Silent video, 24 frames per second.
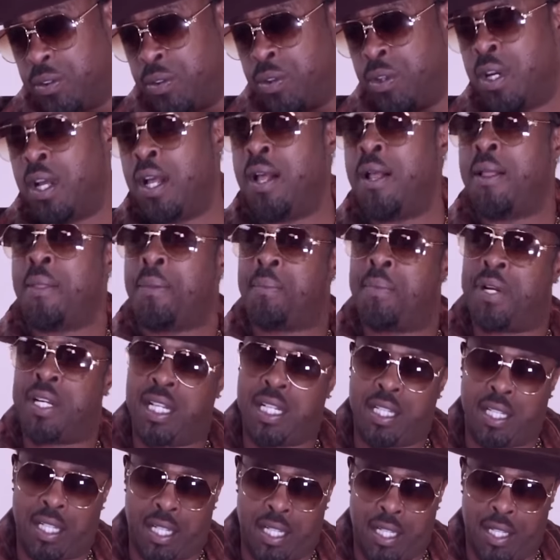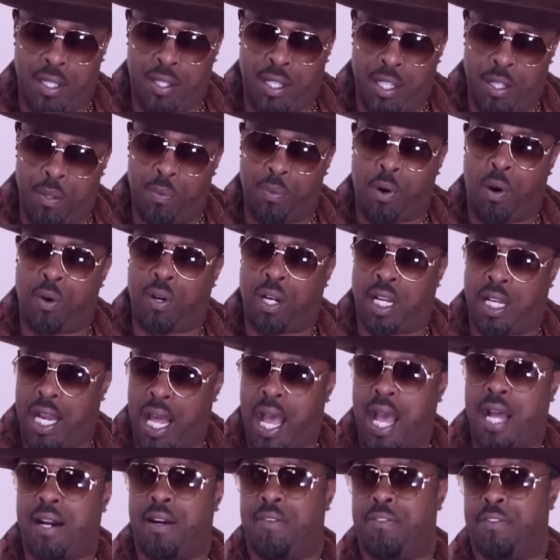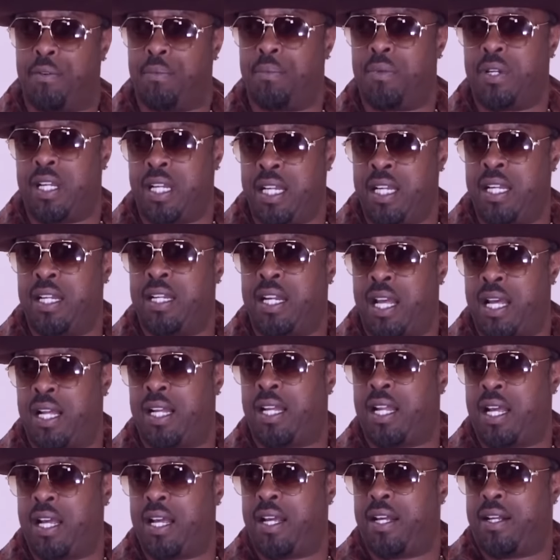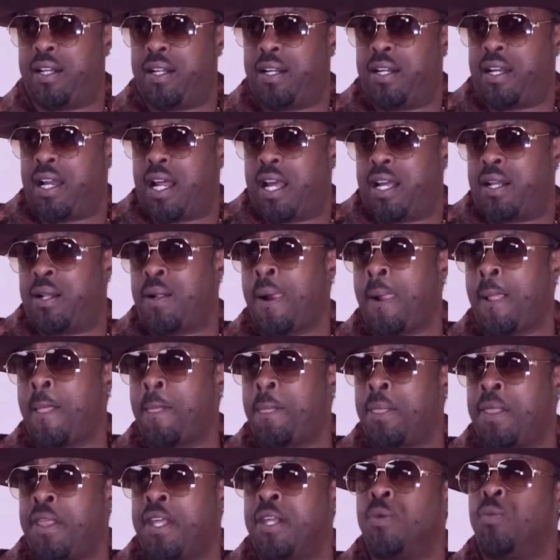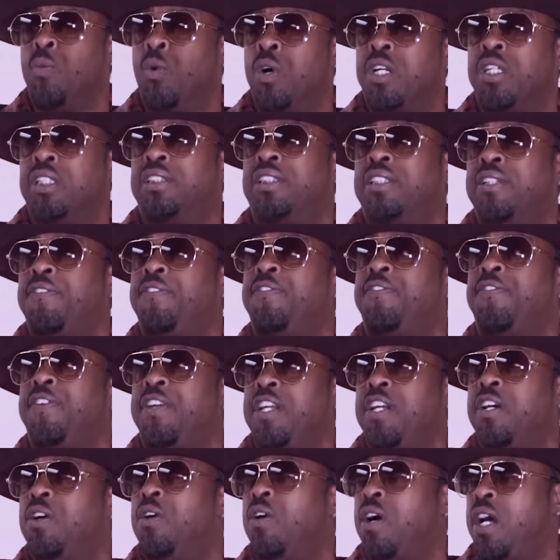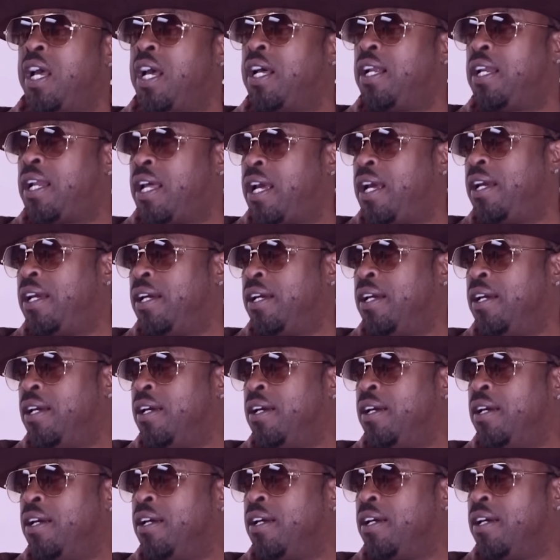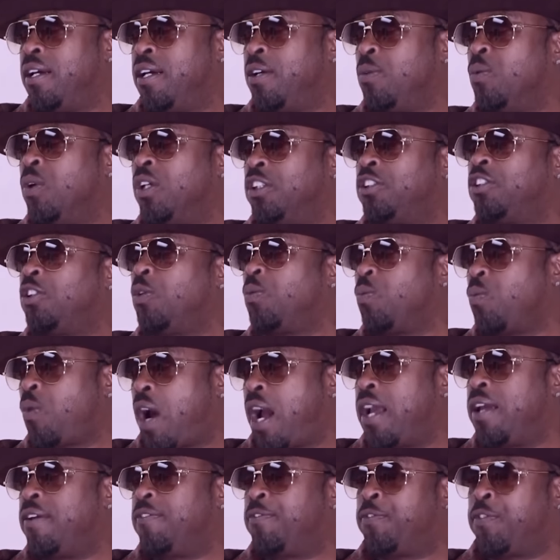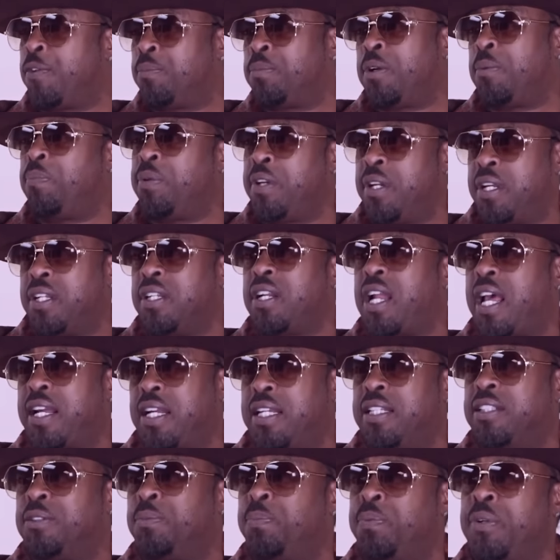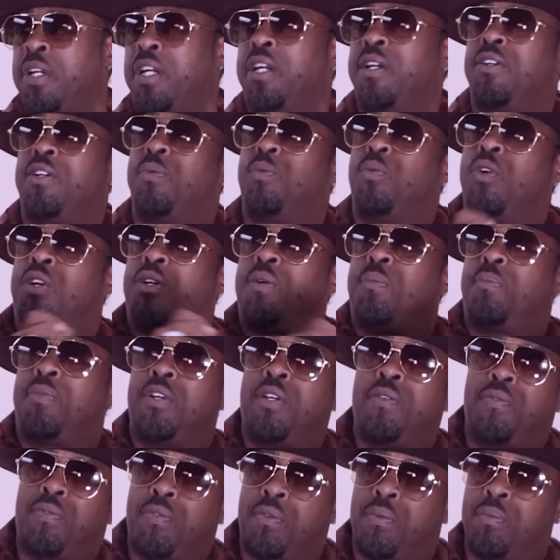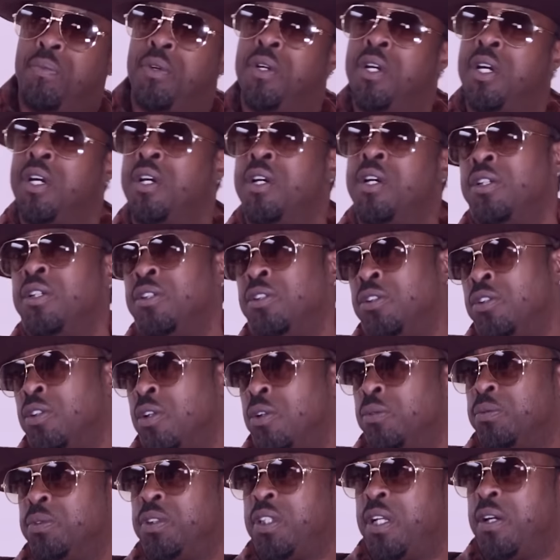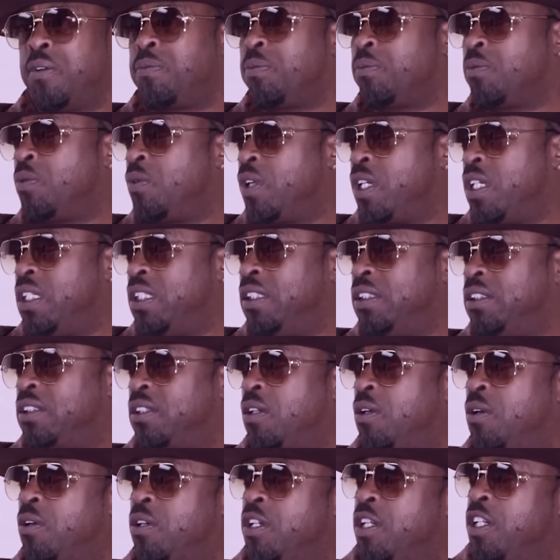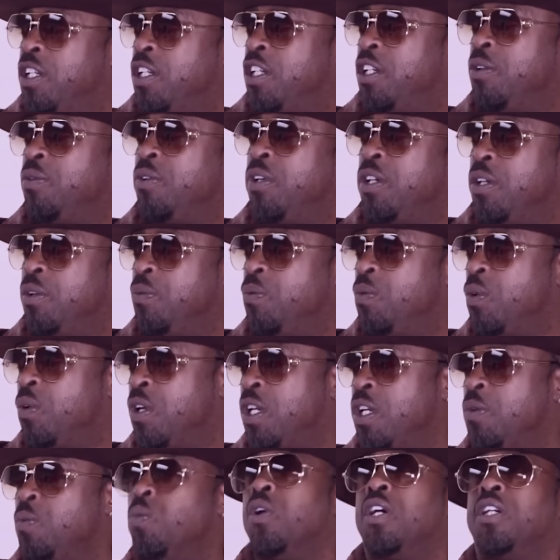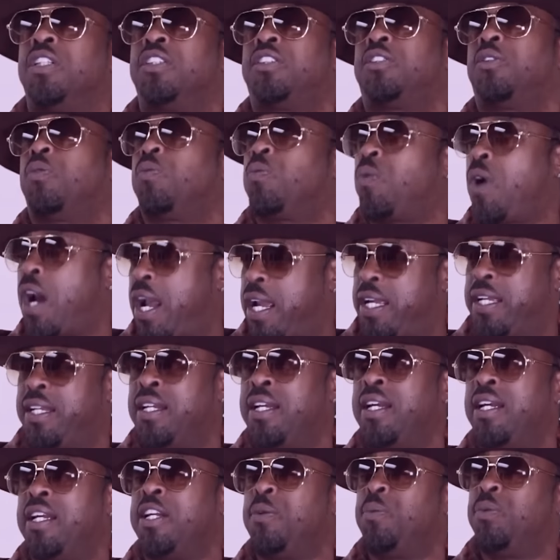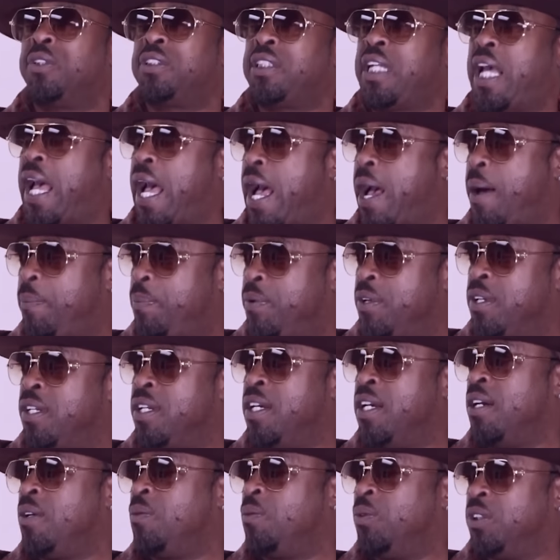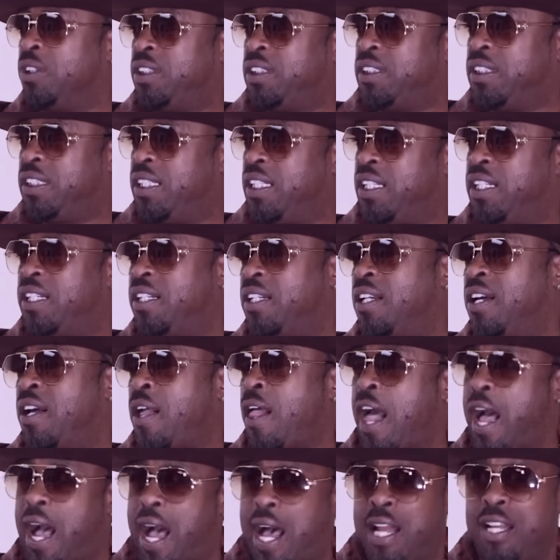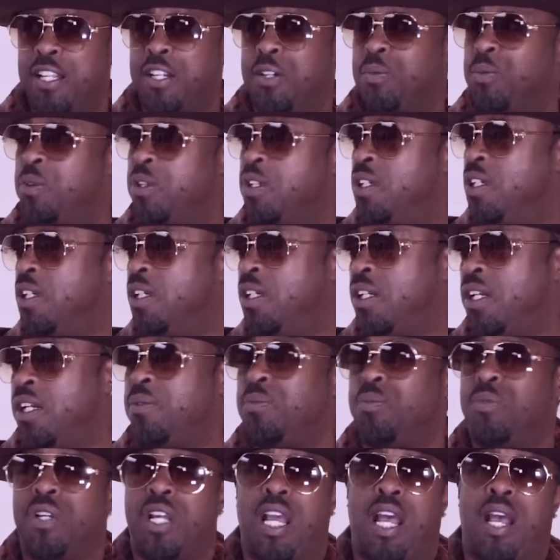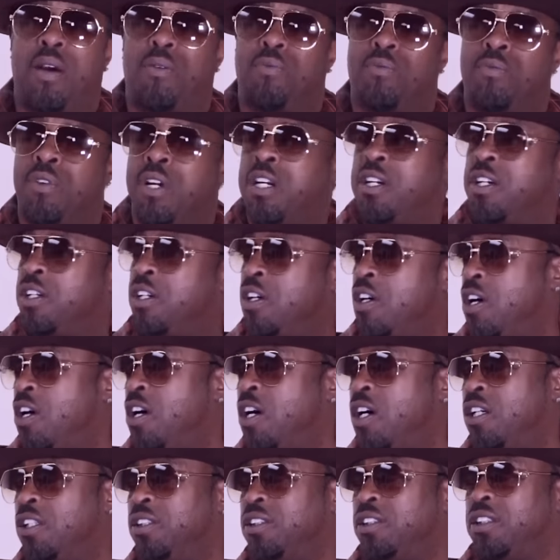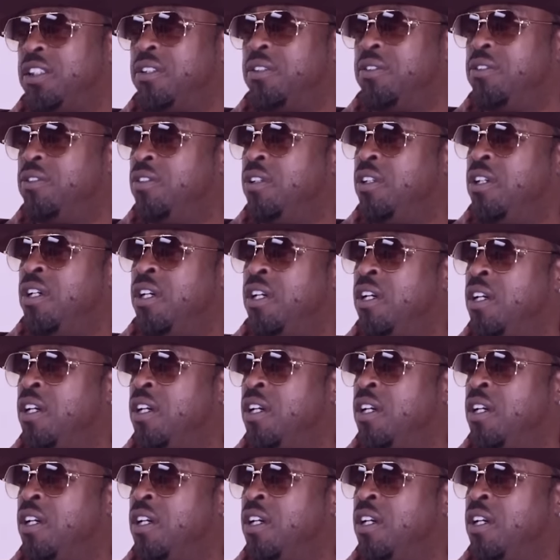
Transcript: to but he he, he wrote a lot of them in LA like he wanted to feel LA. He wanted to write from the pen, like his pen didn't want to be from, you know I'm saying, from Queens. Or he, he, he, he wanted to write. He was happy with seeing Hollywood and we had rental cars and